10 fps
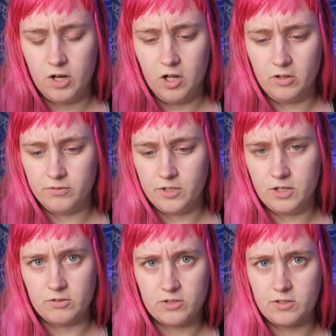haul
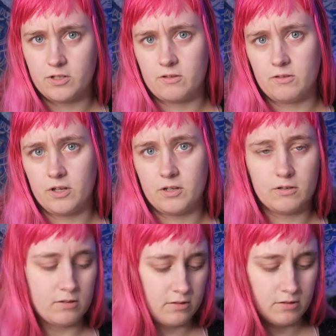videos or
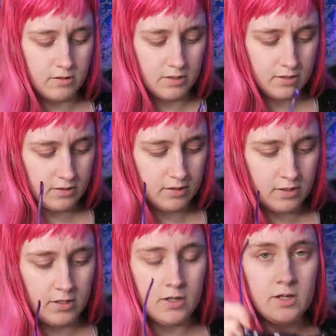anything.
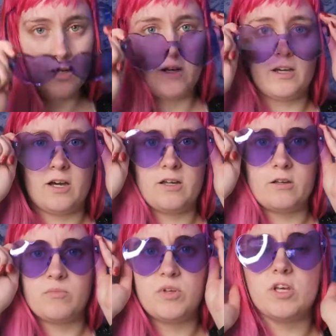I got
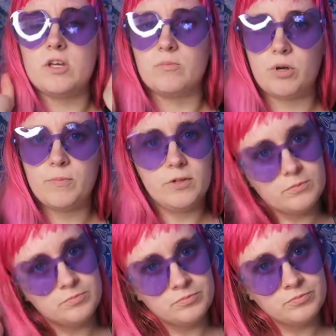them in
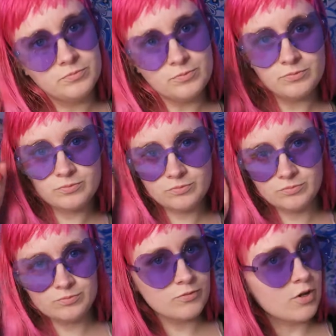purple,
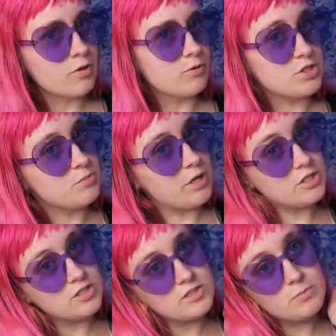which
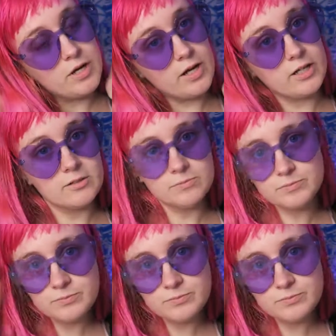matches my hair.